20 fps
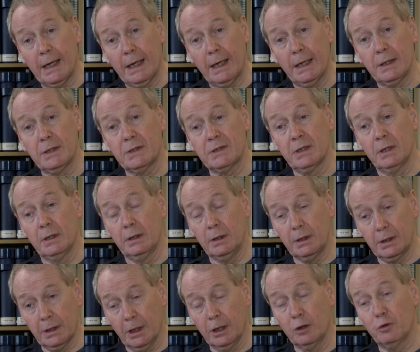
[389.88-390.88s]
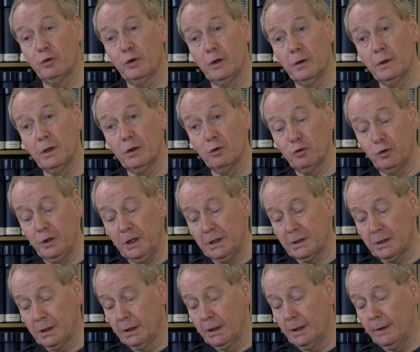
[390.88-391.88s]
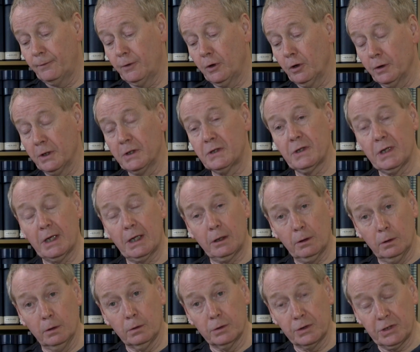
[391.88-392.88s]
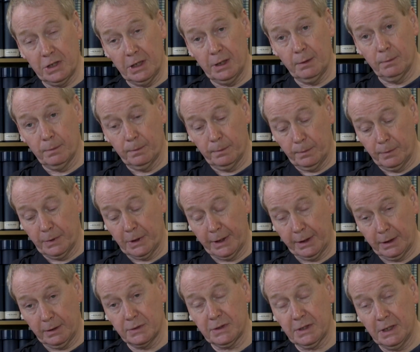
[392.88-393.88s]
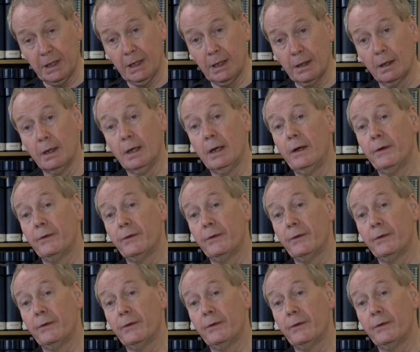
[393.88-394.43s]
hands, you can't feel your feet, if they've gone into that claw shape, like you're saying,